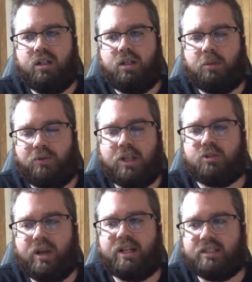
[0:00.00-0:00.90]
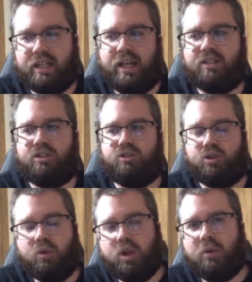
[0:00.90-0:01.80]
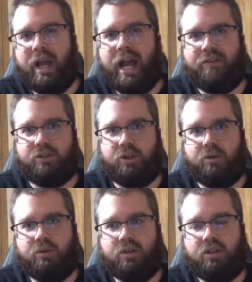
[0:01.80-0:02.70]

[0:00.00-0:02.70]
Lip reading: Professor X says, do what you have to.